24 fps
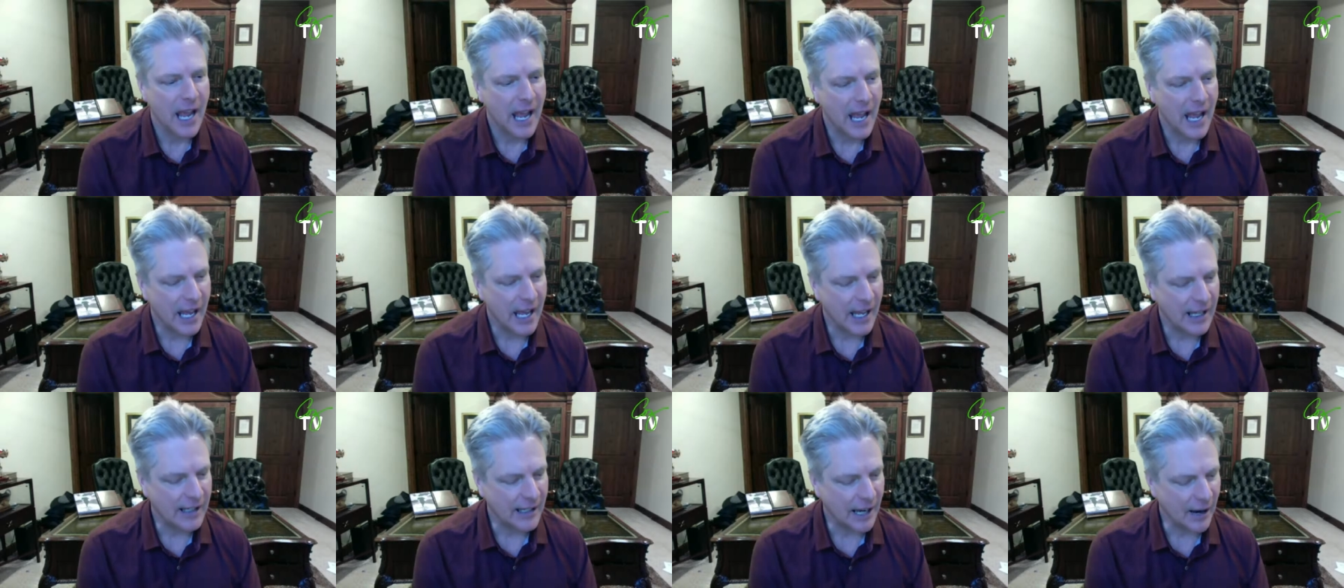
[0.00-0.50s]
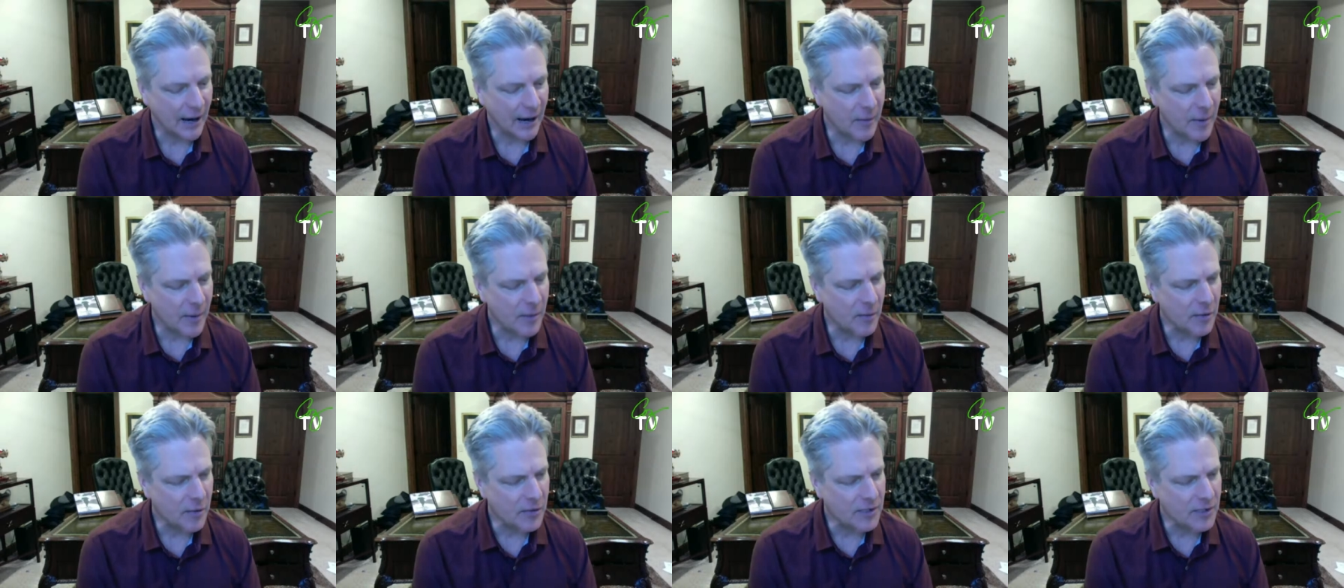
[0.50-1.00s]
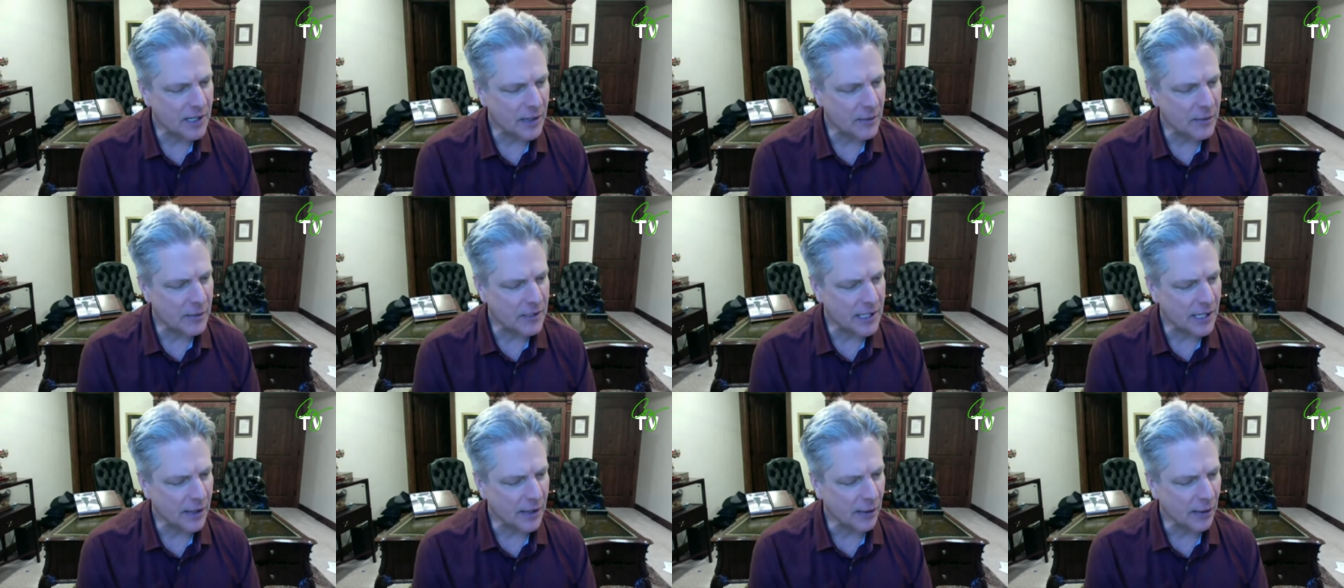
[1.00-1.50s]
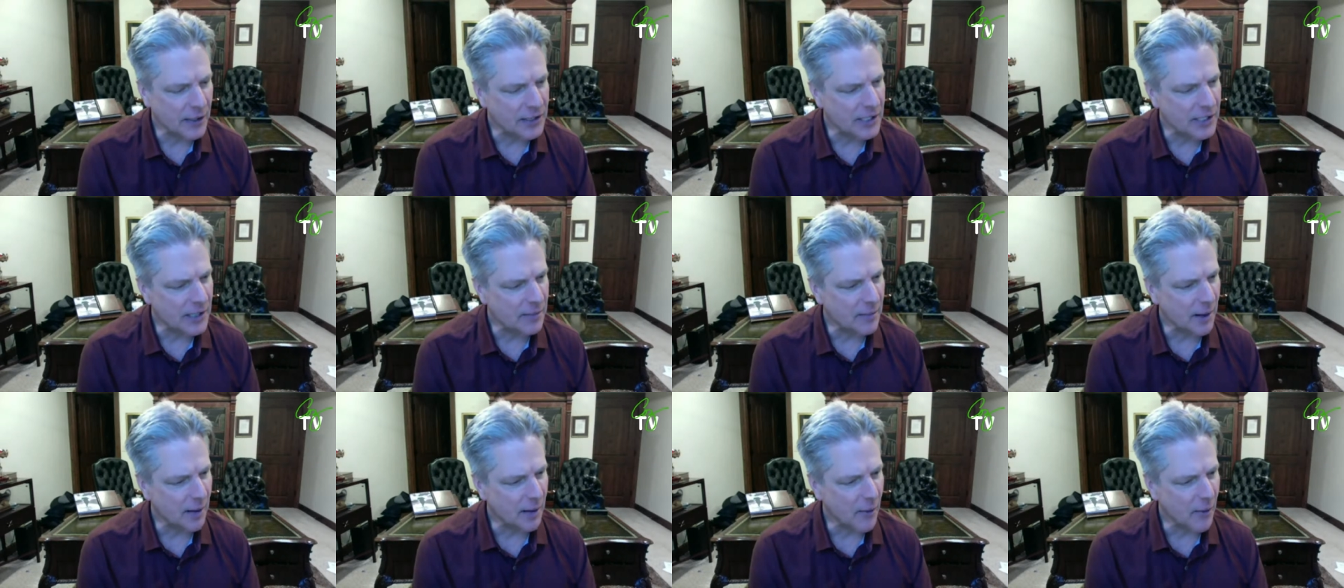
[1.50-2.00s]
and I remember it was, it was
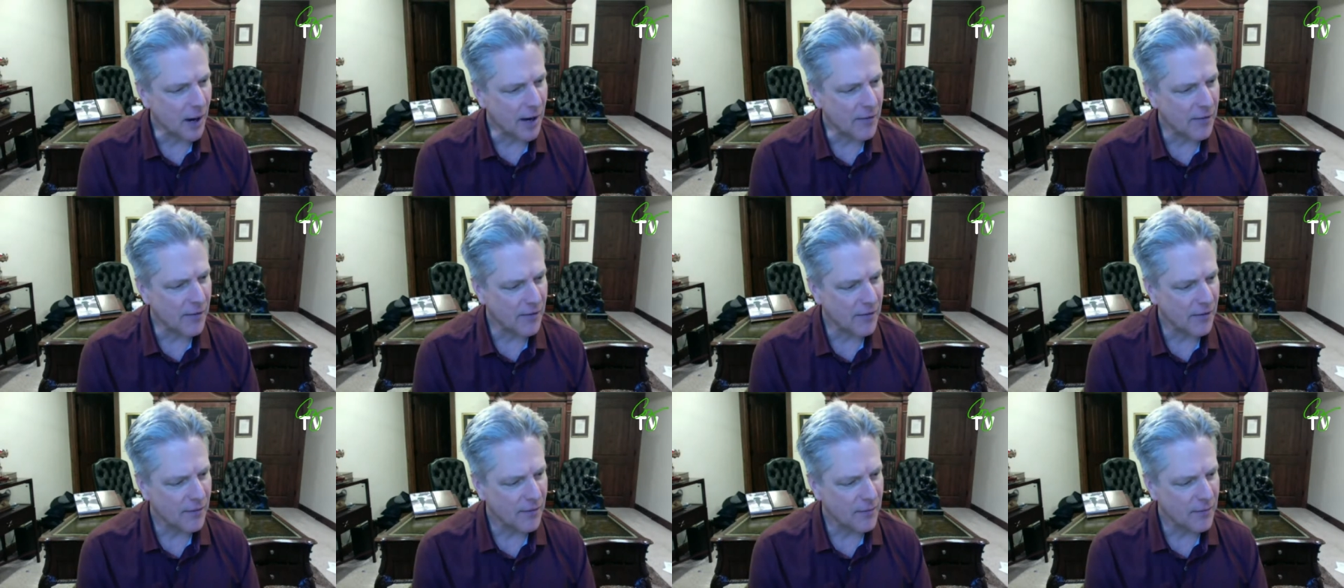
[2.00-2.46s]
interesting. My wife,